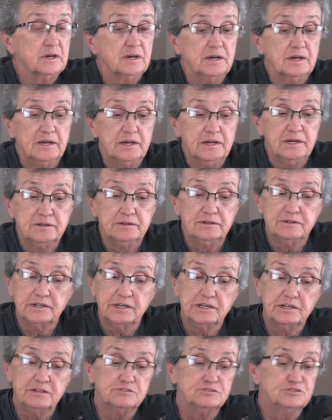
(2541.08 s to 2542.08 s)
and
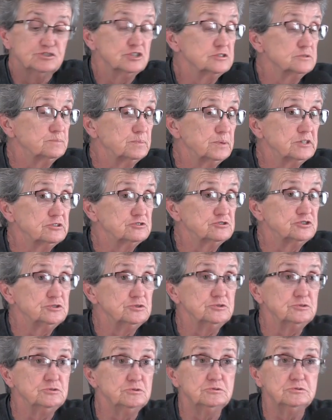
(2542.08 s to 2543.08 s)
they just picked
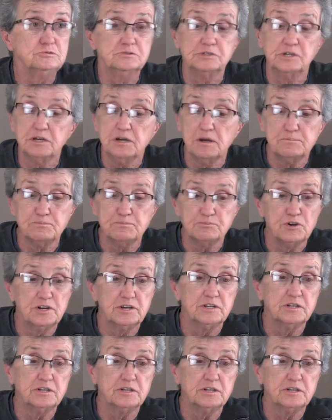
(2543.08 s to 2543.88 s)
you to help run it.